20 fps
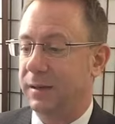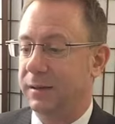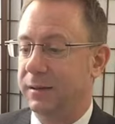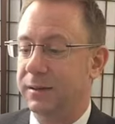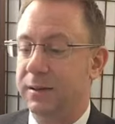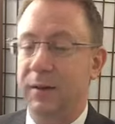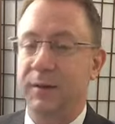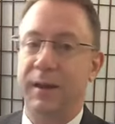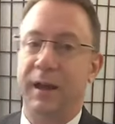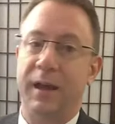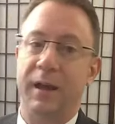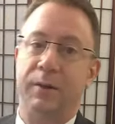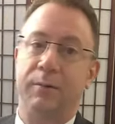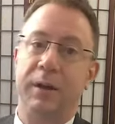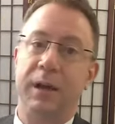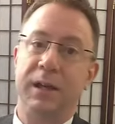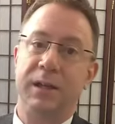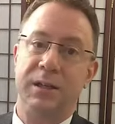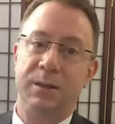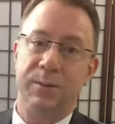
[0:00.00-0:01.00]
So they
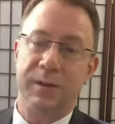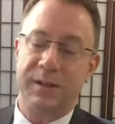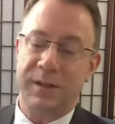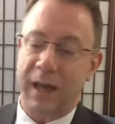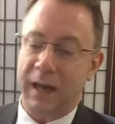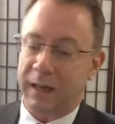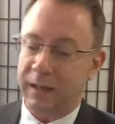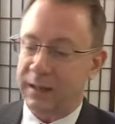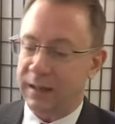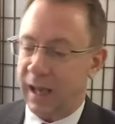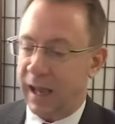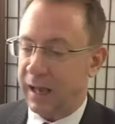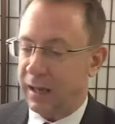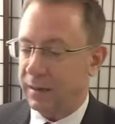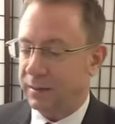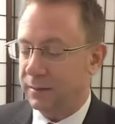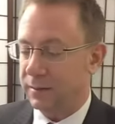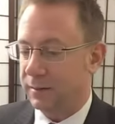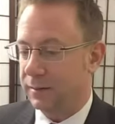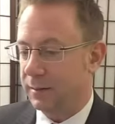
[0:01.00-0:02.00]
agreed to a second
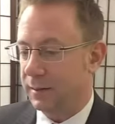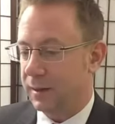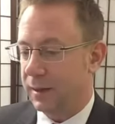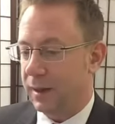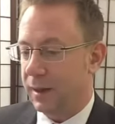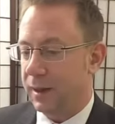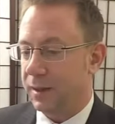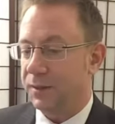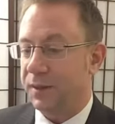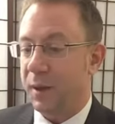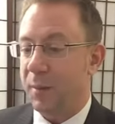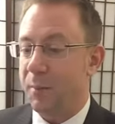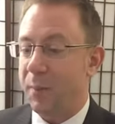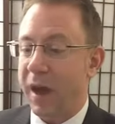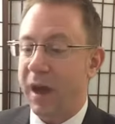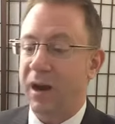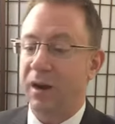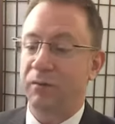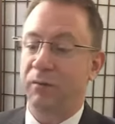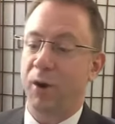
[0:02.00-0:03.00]
date. The
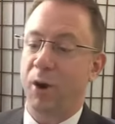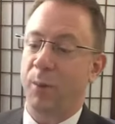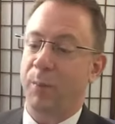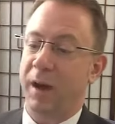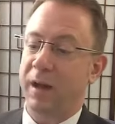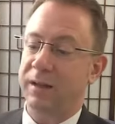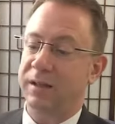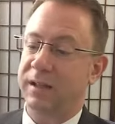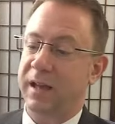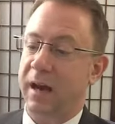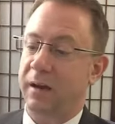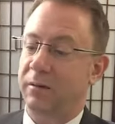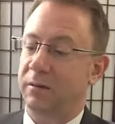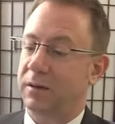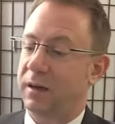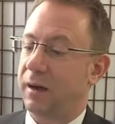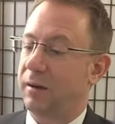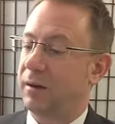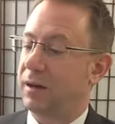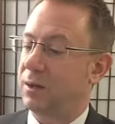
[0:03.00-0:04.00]
better robot
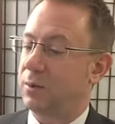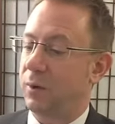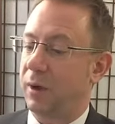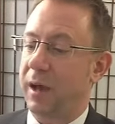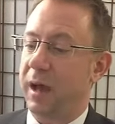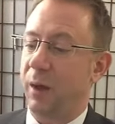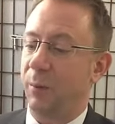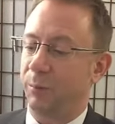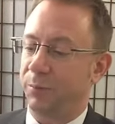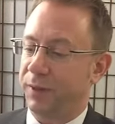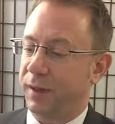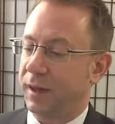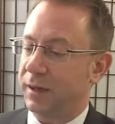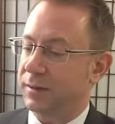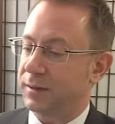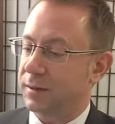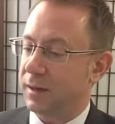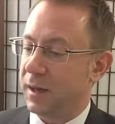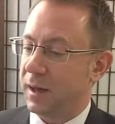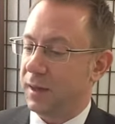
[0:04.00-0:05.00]
secretaries will help
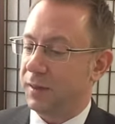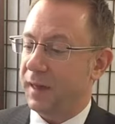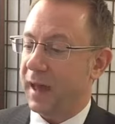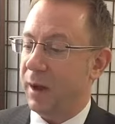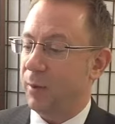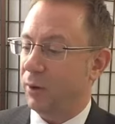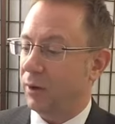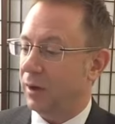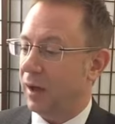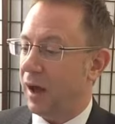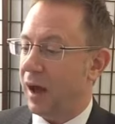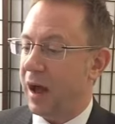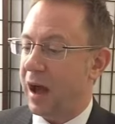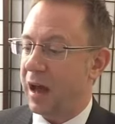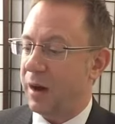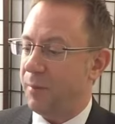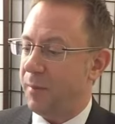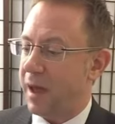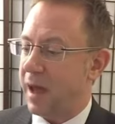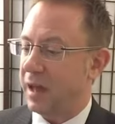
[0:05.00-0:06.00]
this. They will
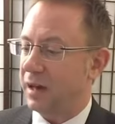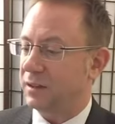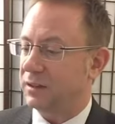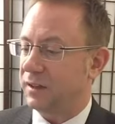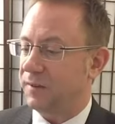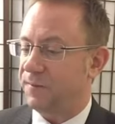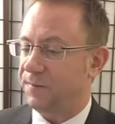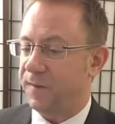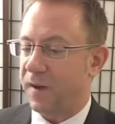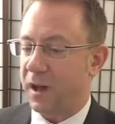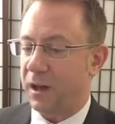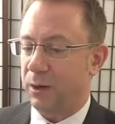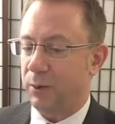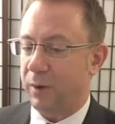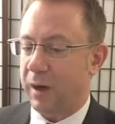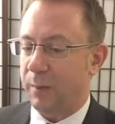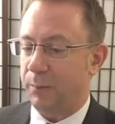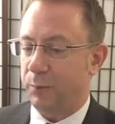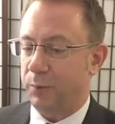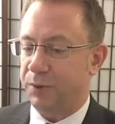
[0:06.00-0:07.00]
automatically follow
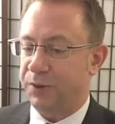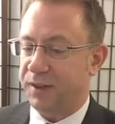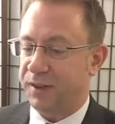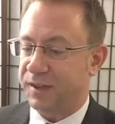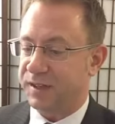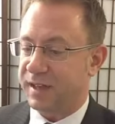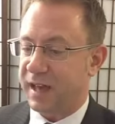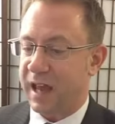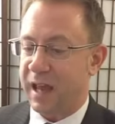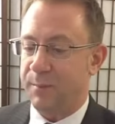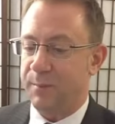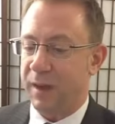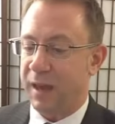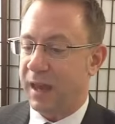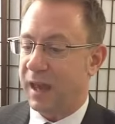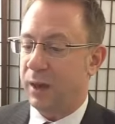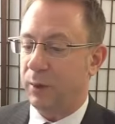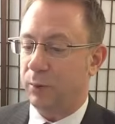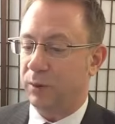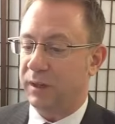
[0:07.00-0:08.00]
up with the same
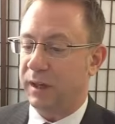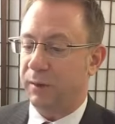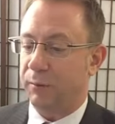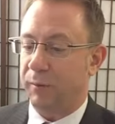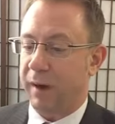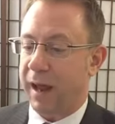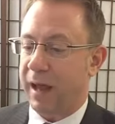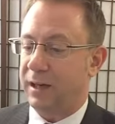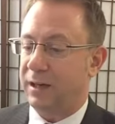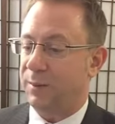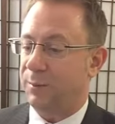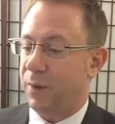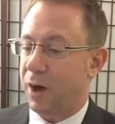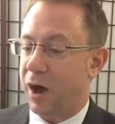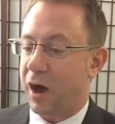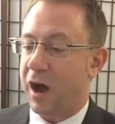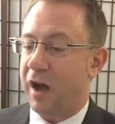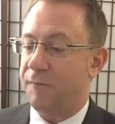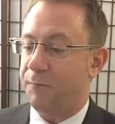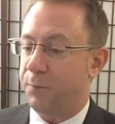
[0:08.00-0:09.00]
equally random,
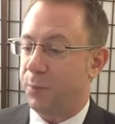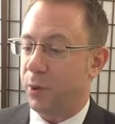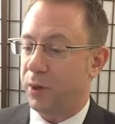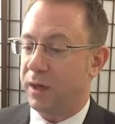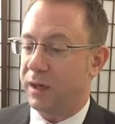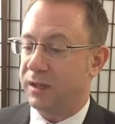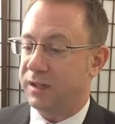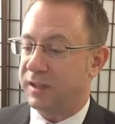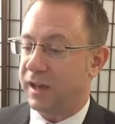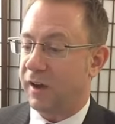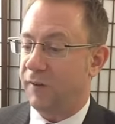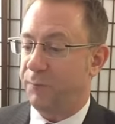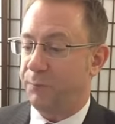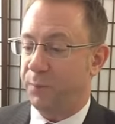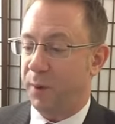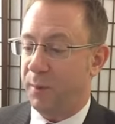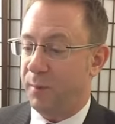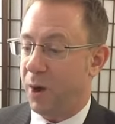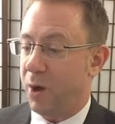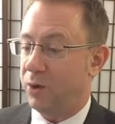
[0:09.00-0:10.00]
off-putting
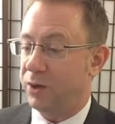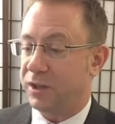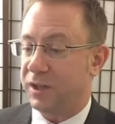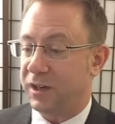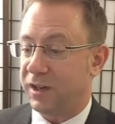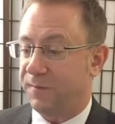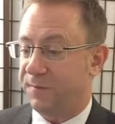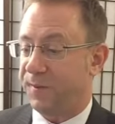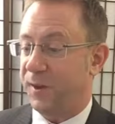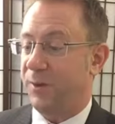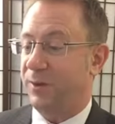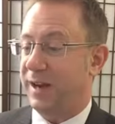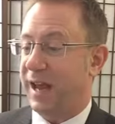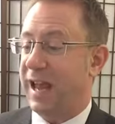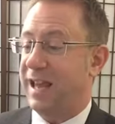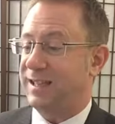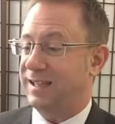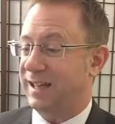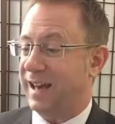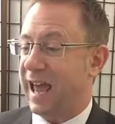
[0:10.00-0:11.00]
self-promotion a few
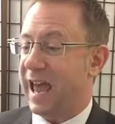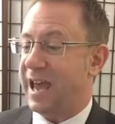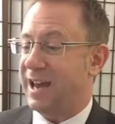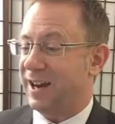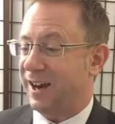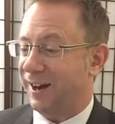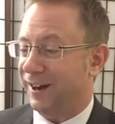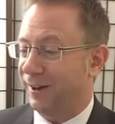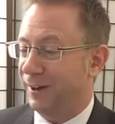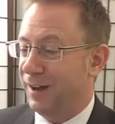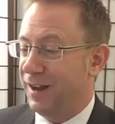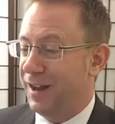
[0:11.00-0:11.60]
days later.